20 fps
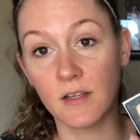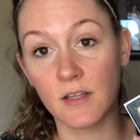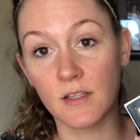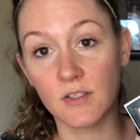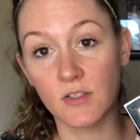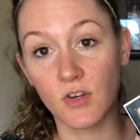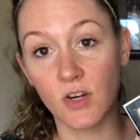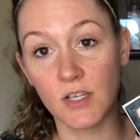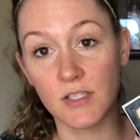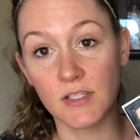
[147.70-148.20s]

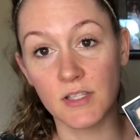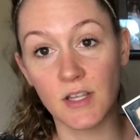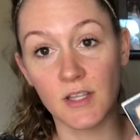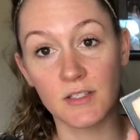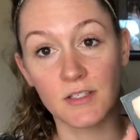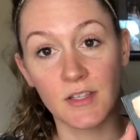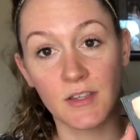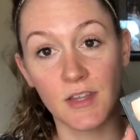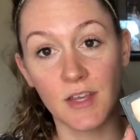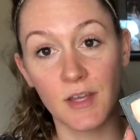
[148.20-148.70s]
It's crazy
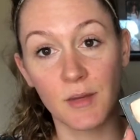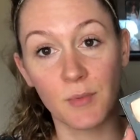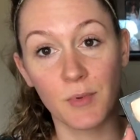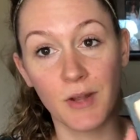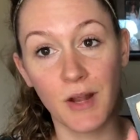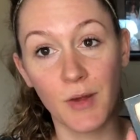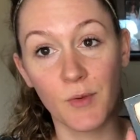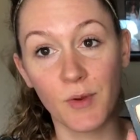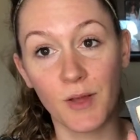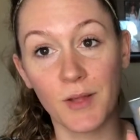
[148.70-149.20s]
to think,
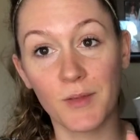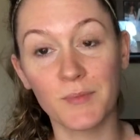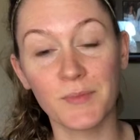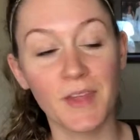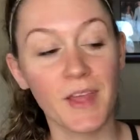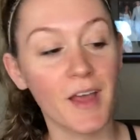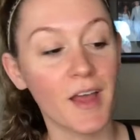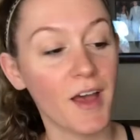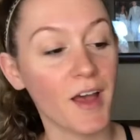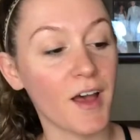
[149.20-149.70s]
but I will.
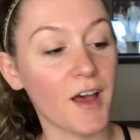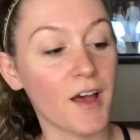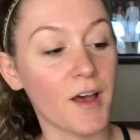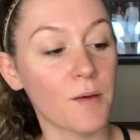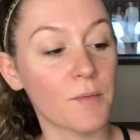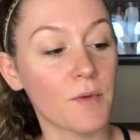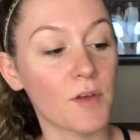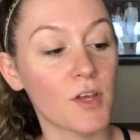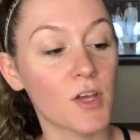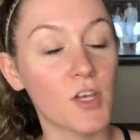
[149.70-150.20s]

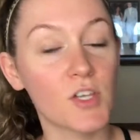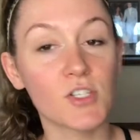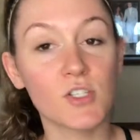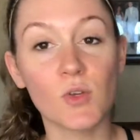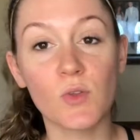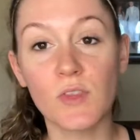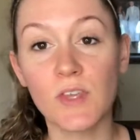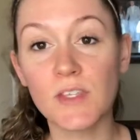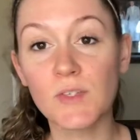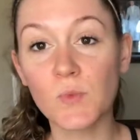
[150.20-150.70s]

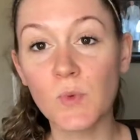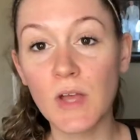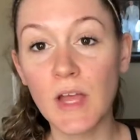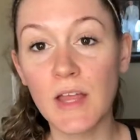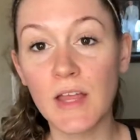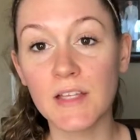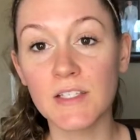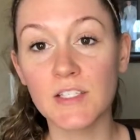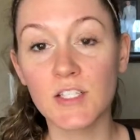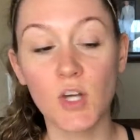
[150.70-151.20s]
So this way
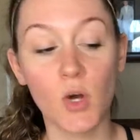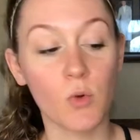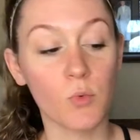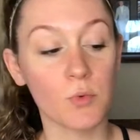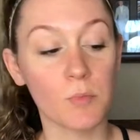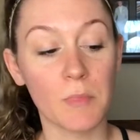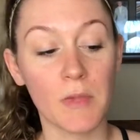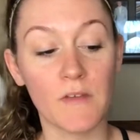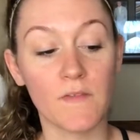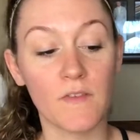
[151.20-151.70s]
I like to go in
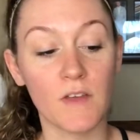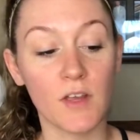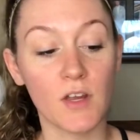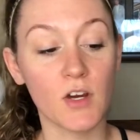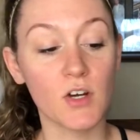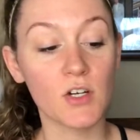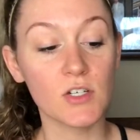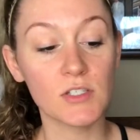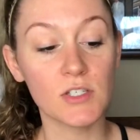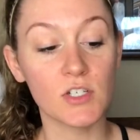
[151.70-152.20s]
with my
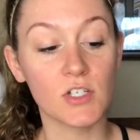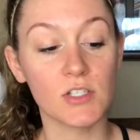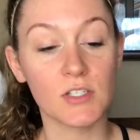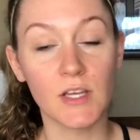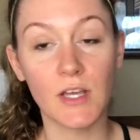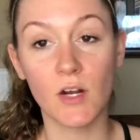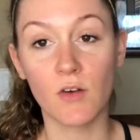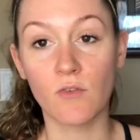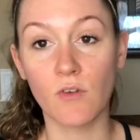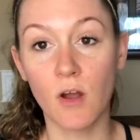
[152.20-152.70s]
fingers and just
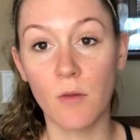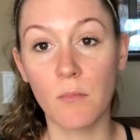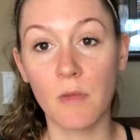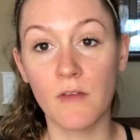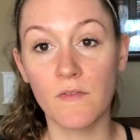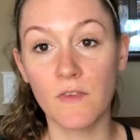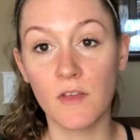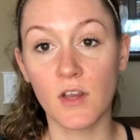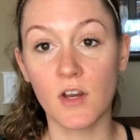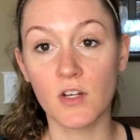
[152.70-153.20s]
kind of rub
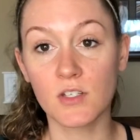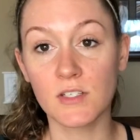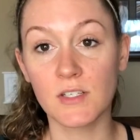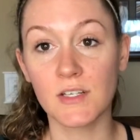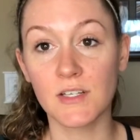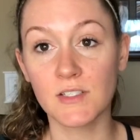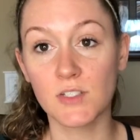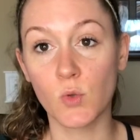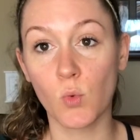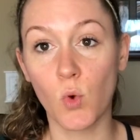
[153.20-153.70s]
my fingers in
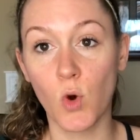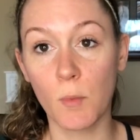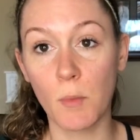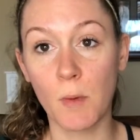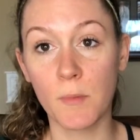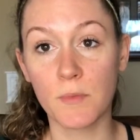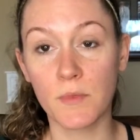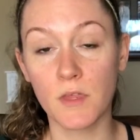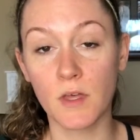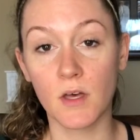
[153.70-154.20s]
it to warm
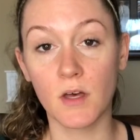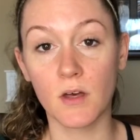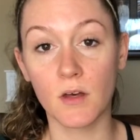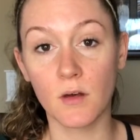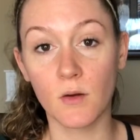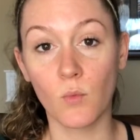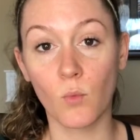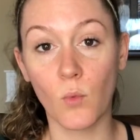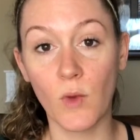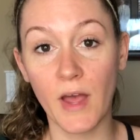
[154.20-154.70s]
up
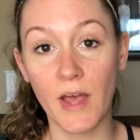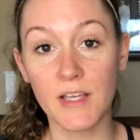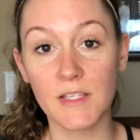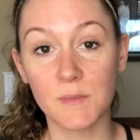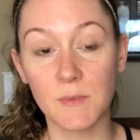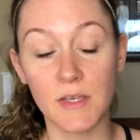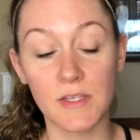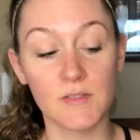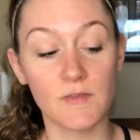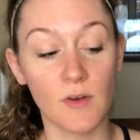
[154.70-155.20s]
the
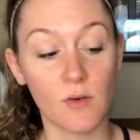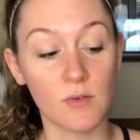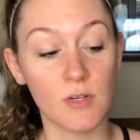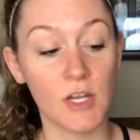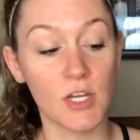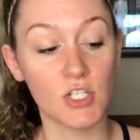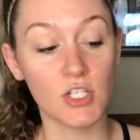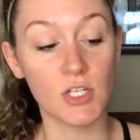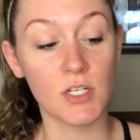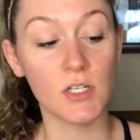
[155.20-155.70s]
wax-based
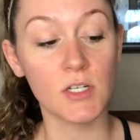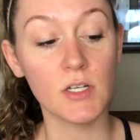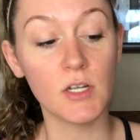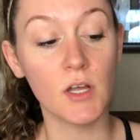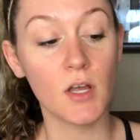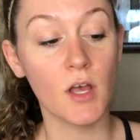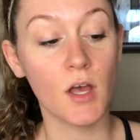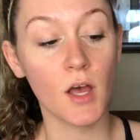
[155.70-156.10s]
foundation.